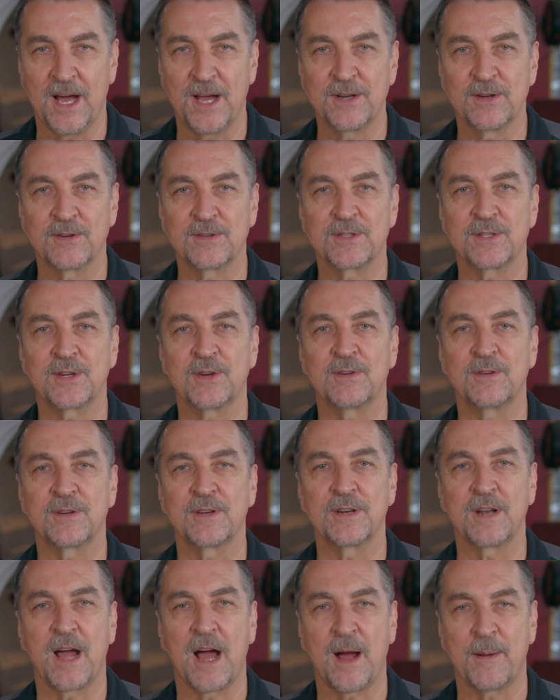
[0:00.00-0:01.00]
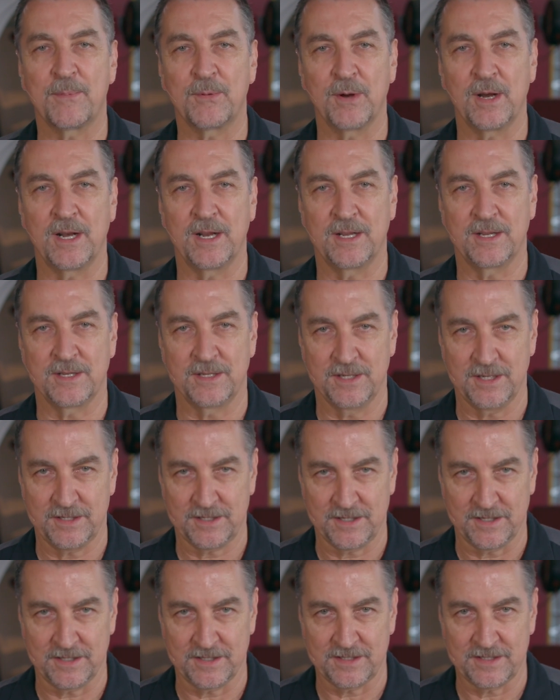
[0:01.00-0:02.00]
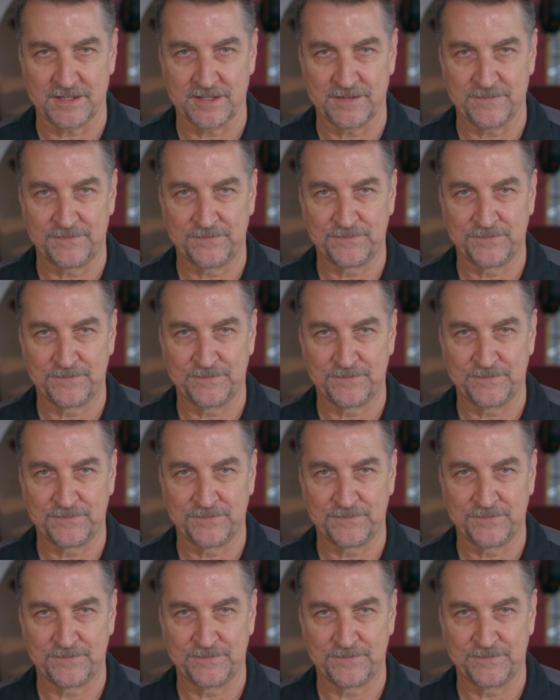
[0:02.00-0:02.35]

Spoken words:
under certain operating conditions.